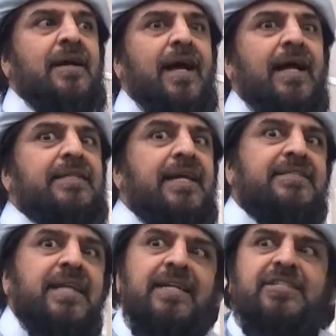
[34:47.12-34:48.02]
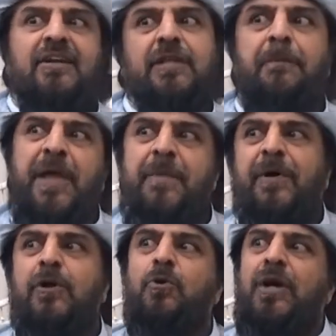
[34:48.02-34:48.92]
And the intention of the
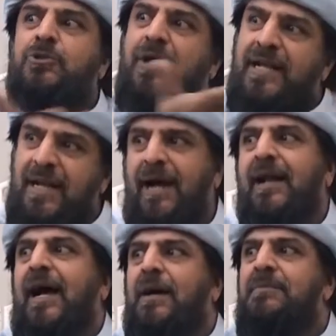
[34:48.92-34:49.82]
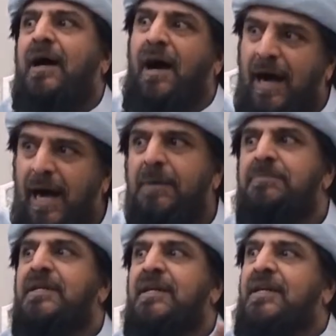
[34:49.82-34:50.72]
people who were doing
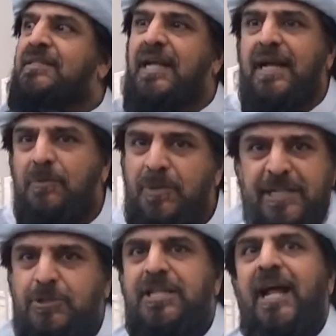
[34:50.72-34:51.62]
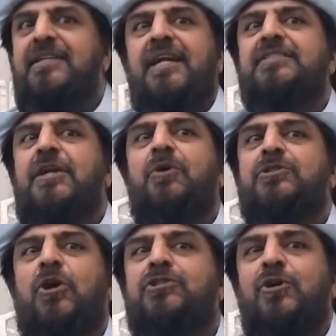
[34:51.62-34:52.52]
harm, their intention
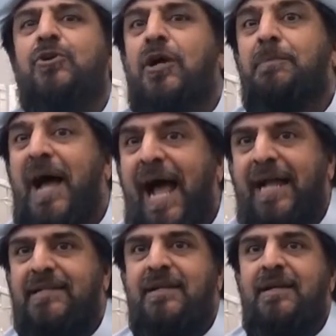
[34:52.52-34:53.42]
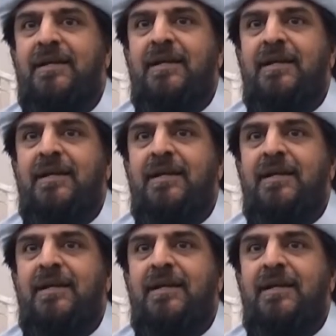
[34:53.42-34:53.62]
was also not bad.